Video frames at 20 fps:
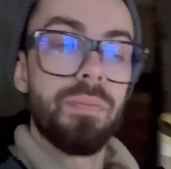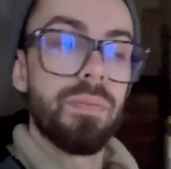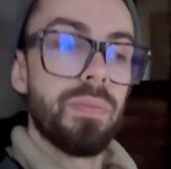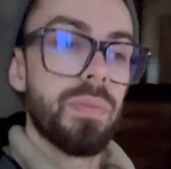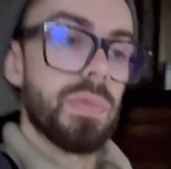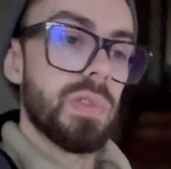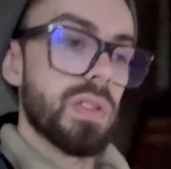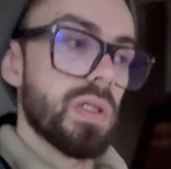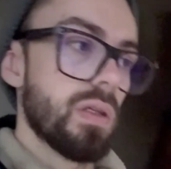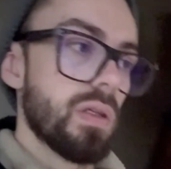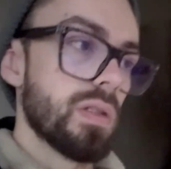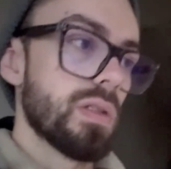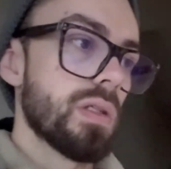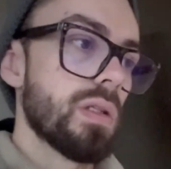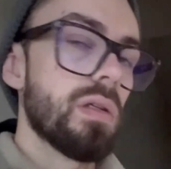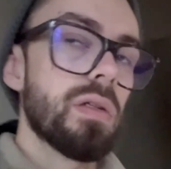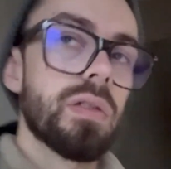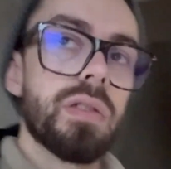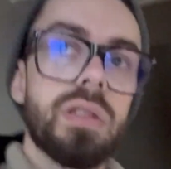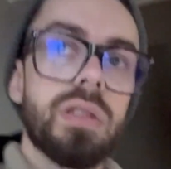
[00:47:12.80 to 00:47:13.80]
So there's a
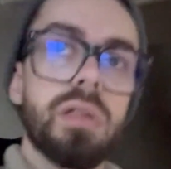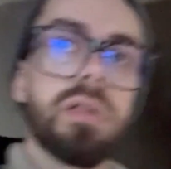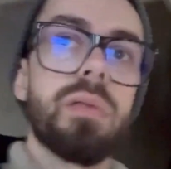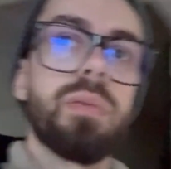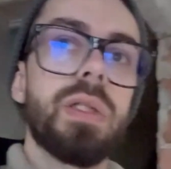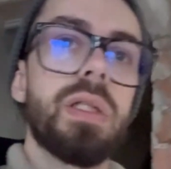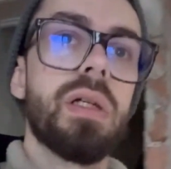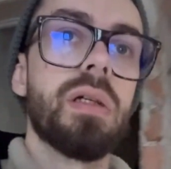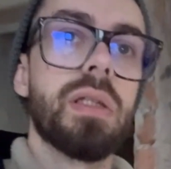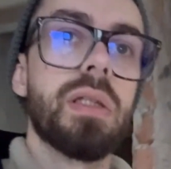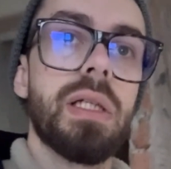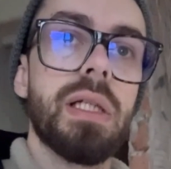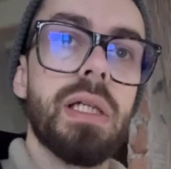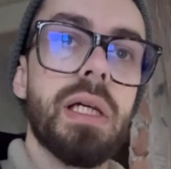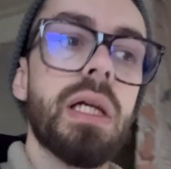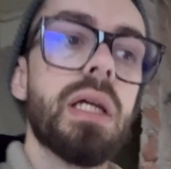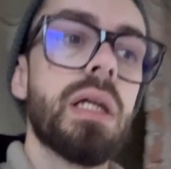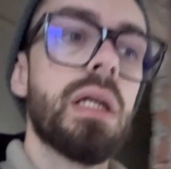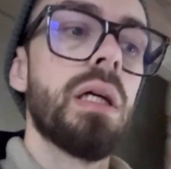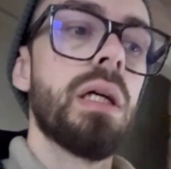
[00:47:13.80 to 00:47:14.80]
lot still to be done here.
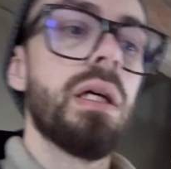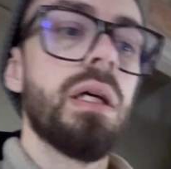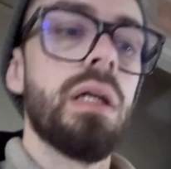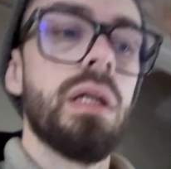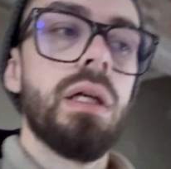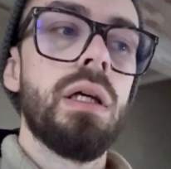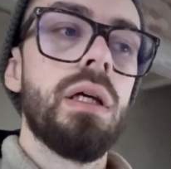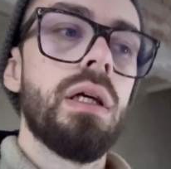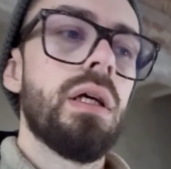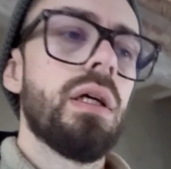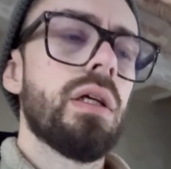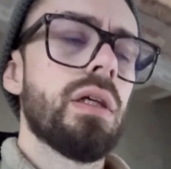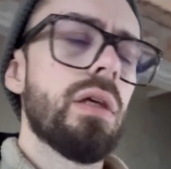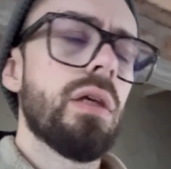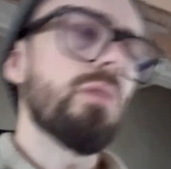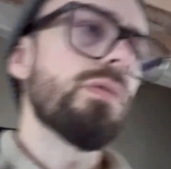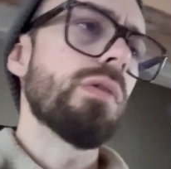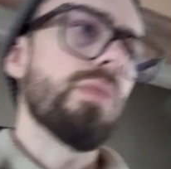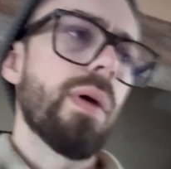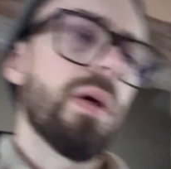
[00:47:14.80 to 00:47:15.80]

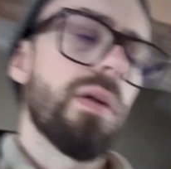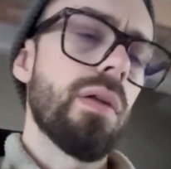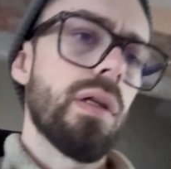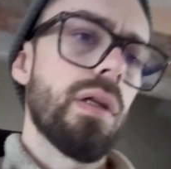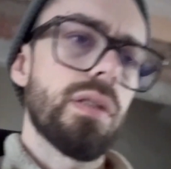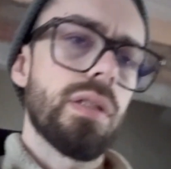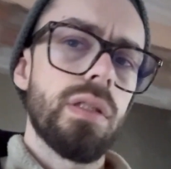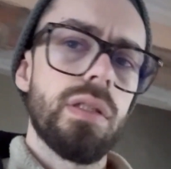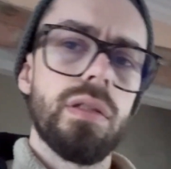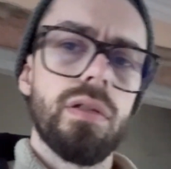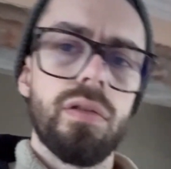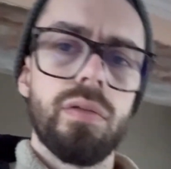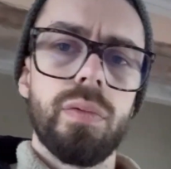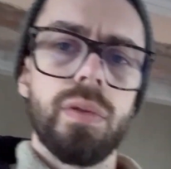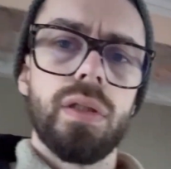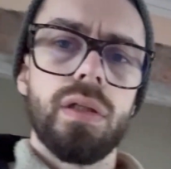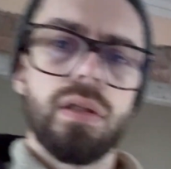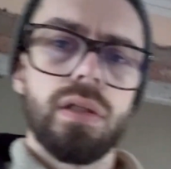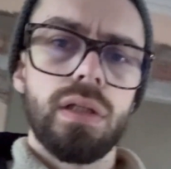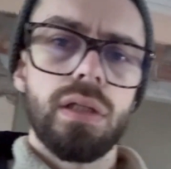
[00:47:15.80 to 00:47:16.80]
Huge amount actually still to be
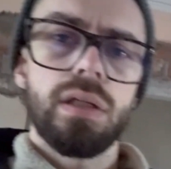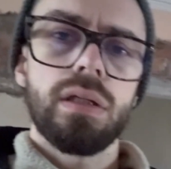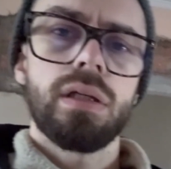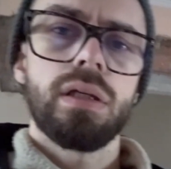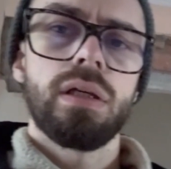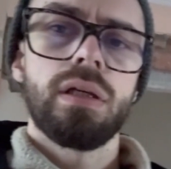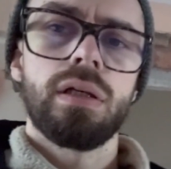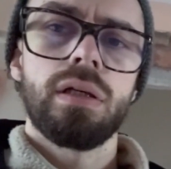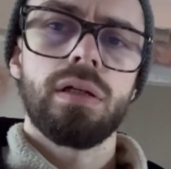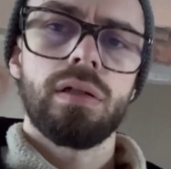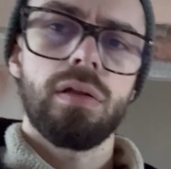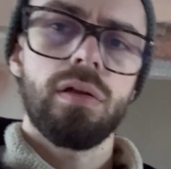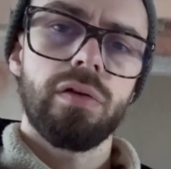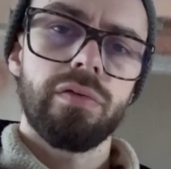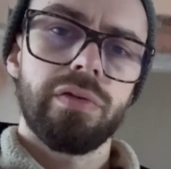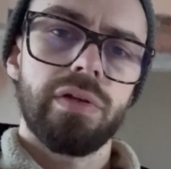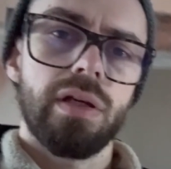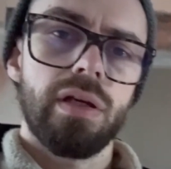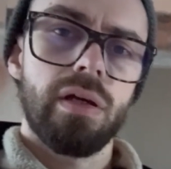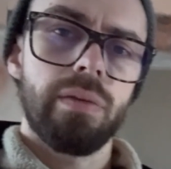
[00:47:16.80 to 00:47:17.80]
done here. A lot of
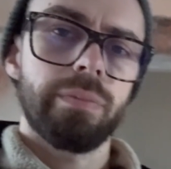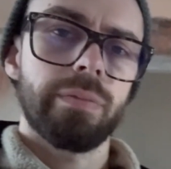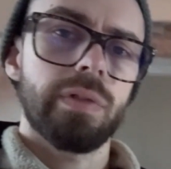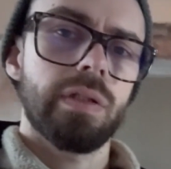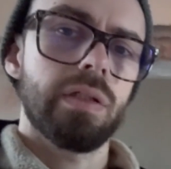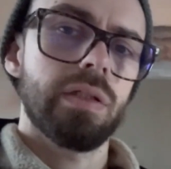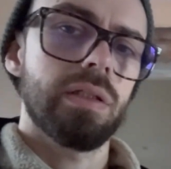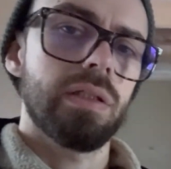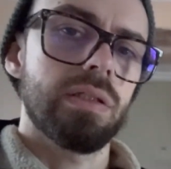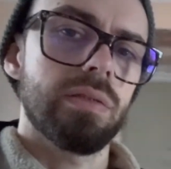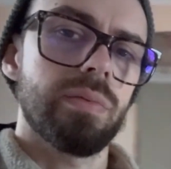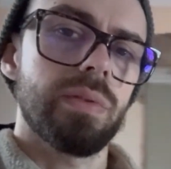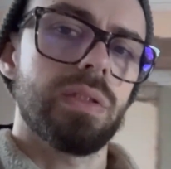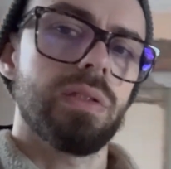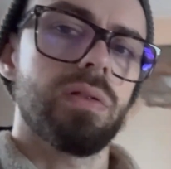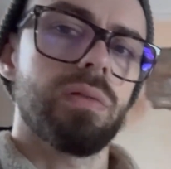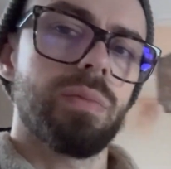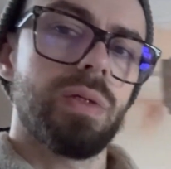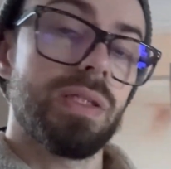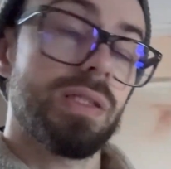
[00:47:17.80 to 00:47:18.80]
it I'm going to need to be
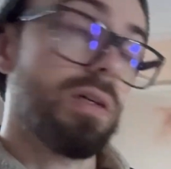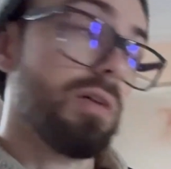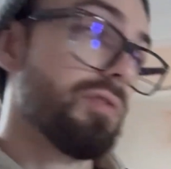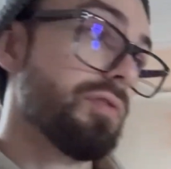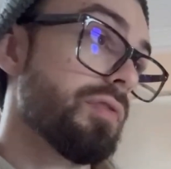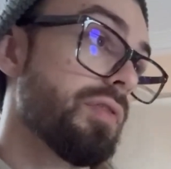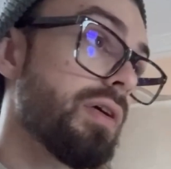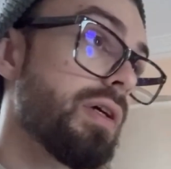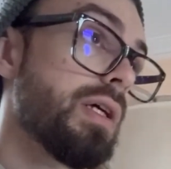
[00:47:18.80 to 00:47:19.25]
doing myself.